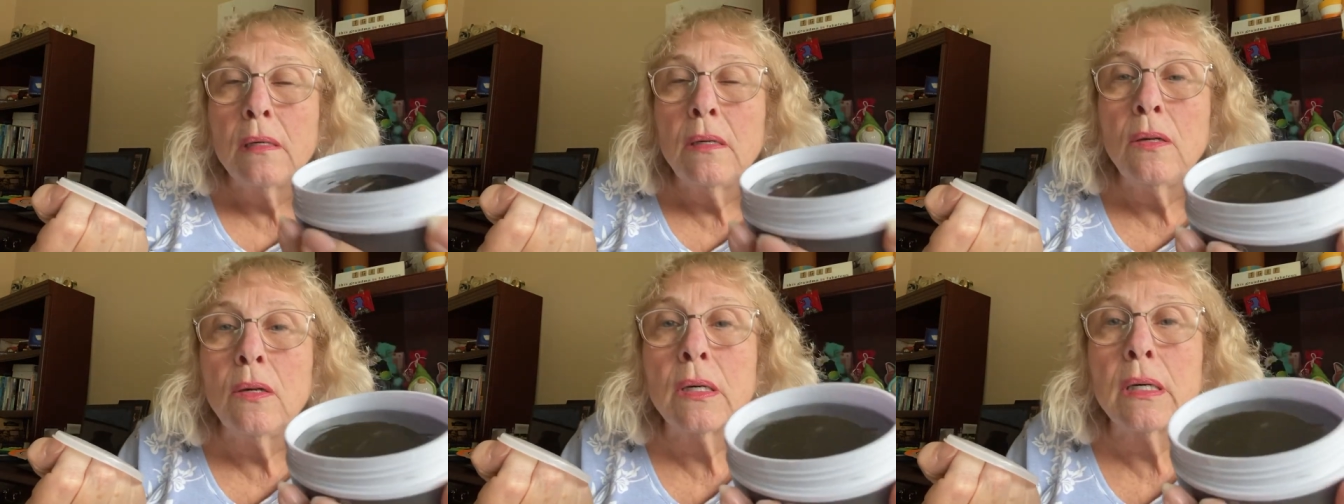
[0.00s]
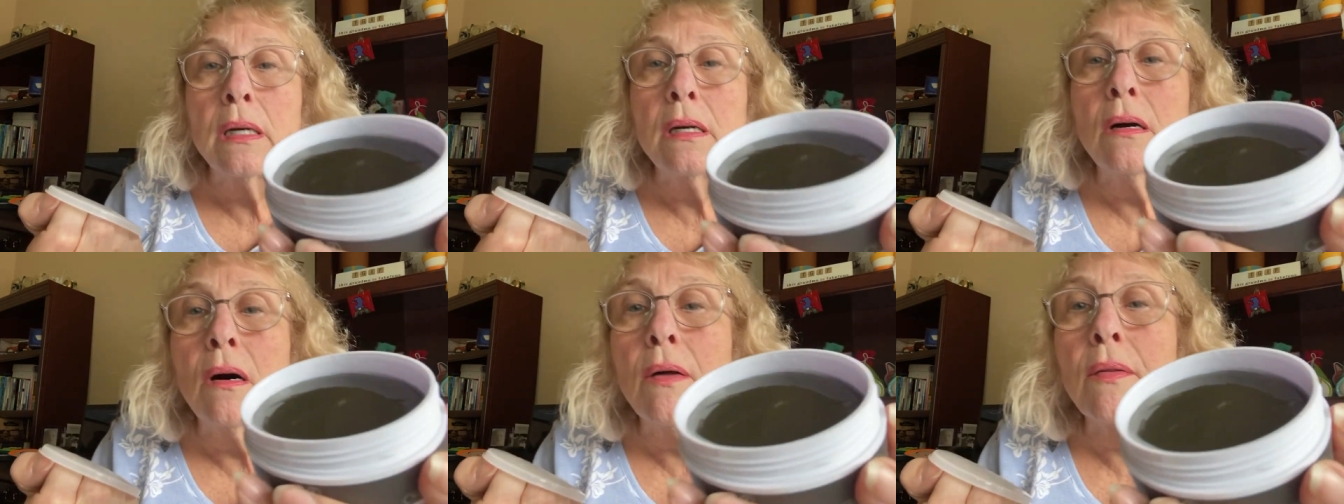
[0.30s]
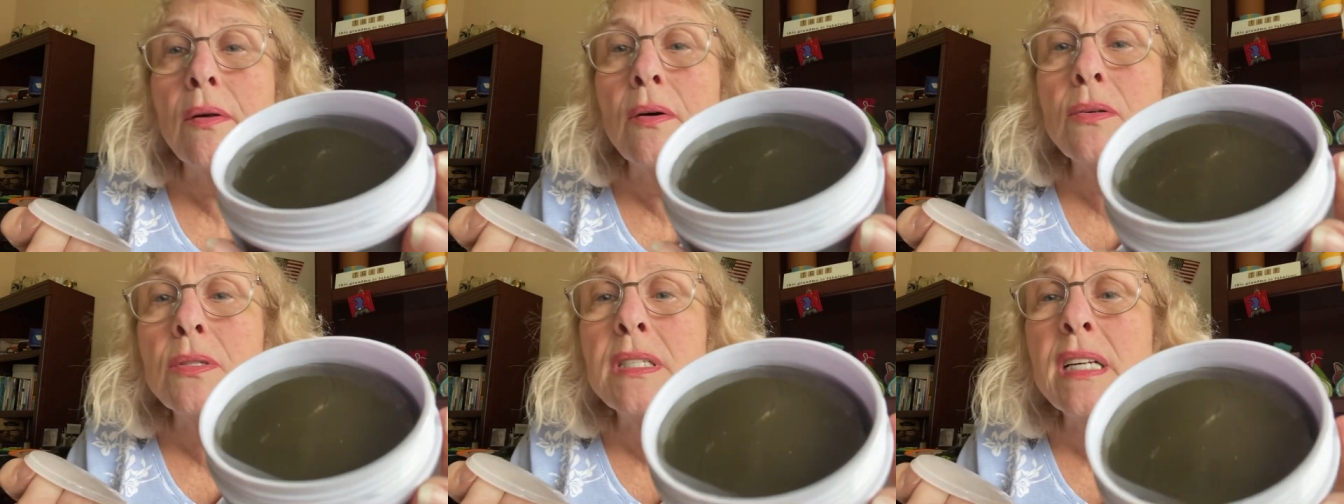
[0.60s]
Look at all
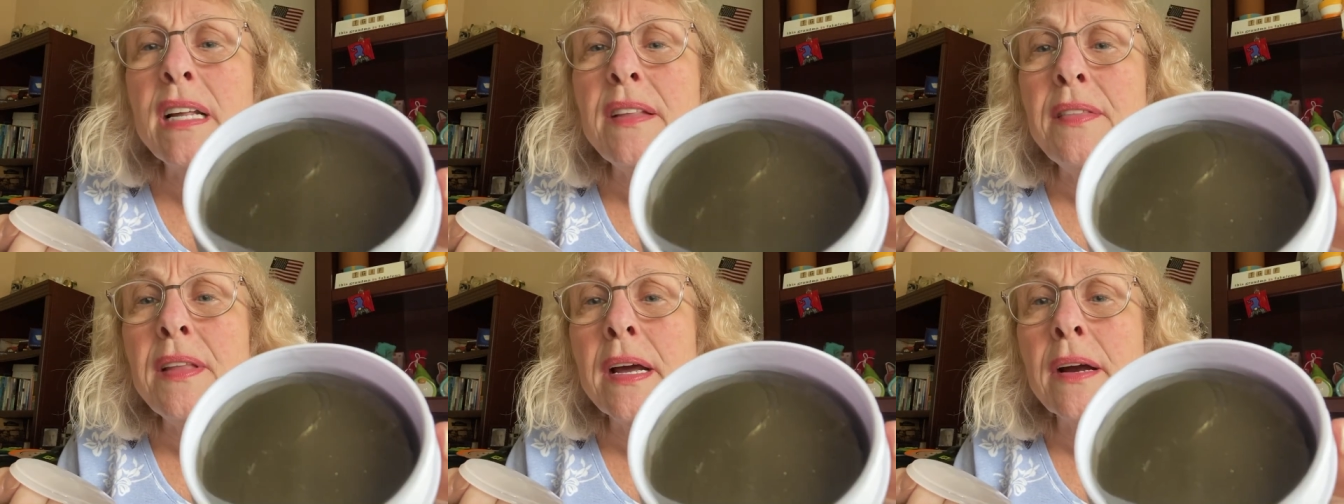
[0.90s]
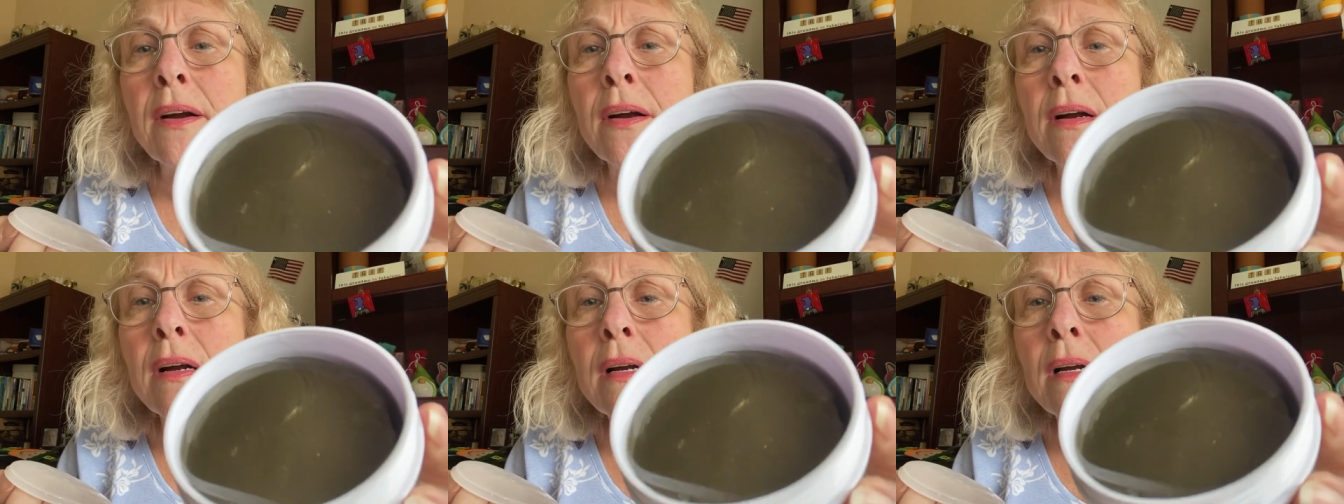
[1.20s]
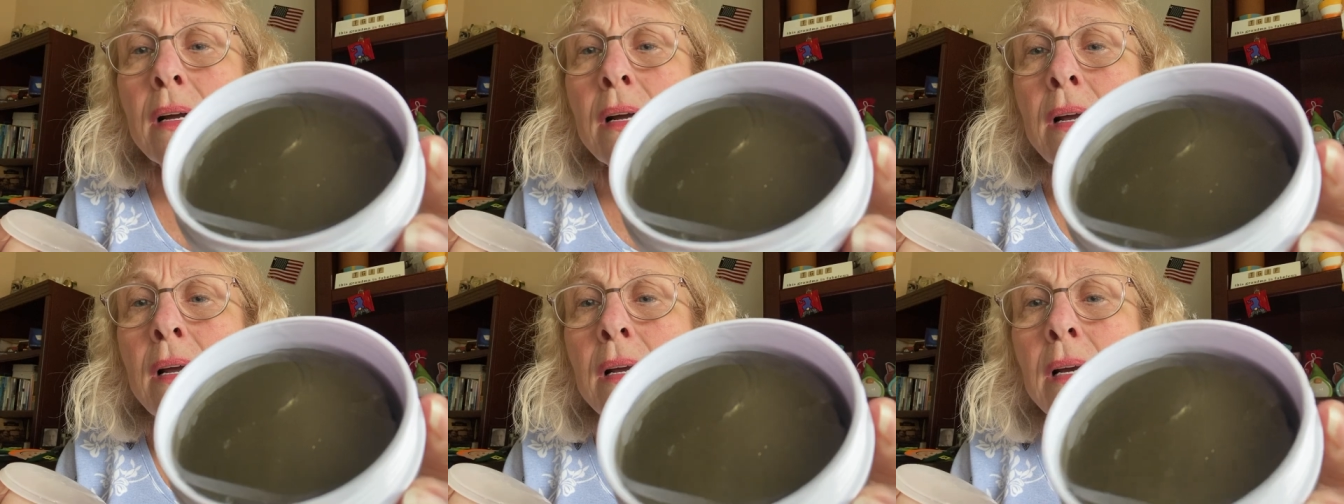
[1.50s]
those in there.
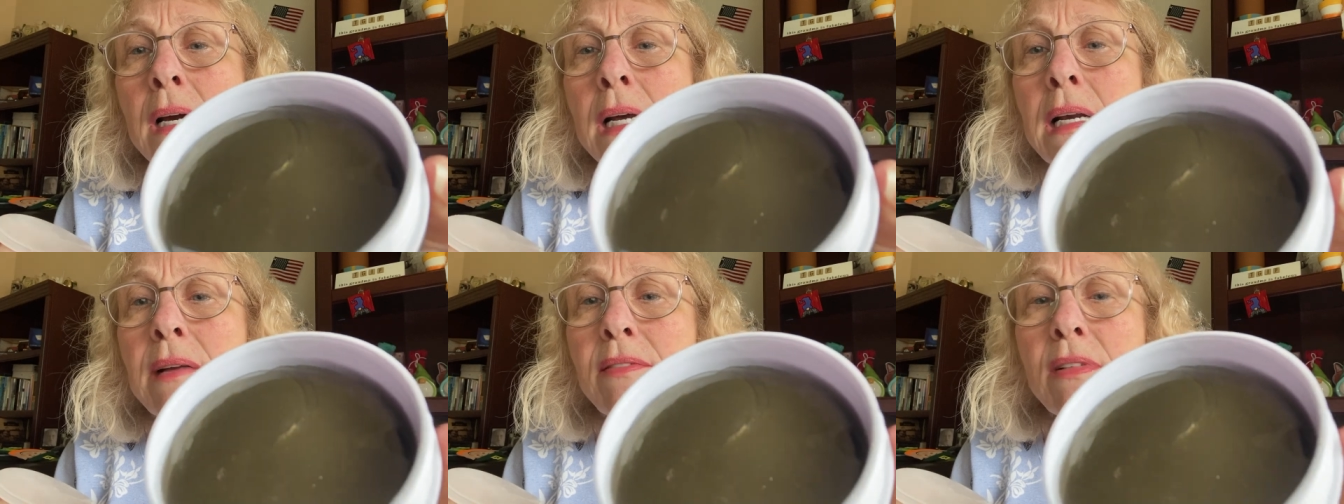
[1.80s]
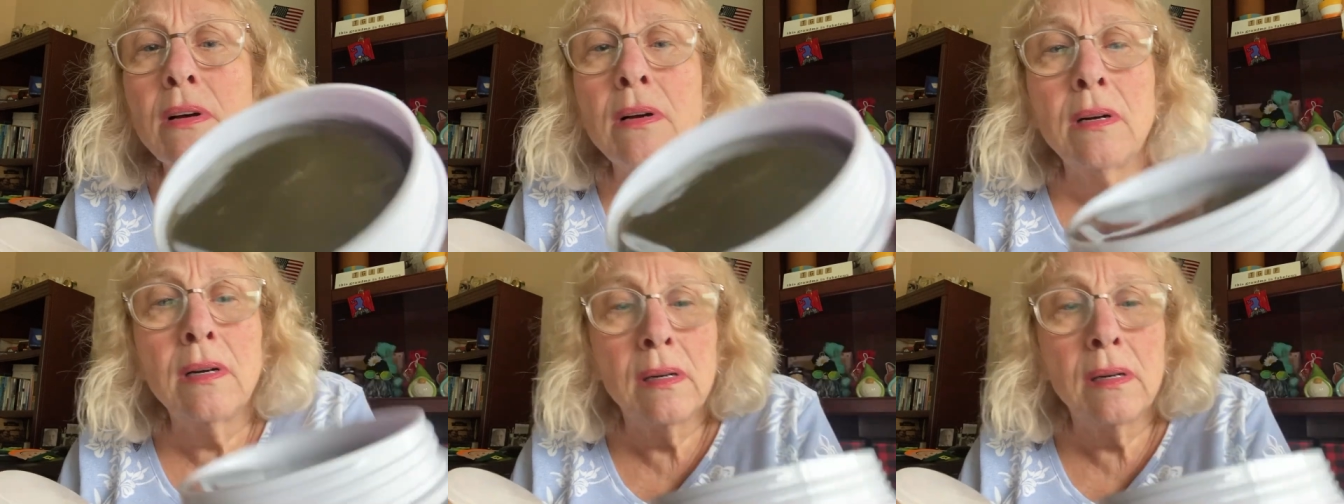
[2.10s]
Kind of a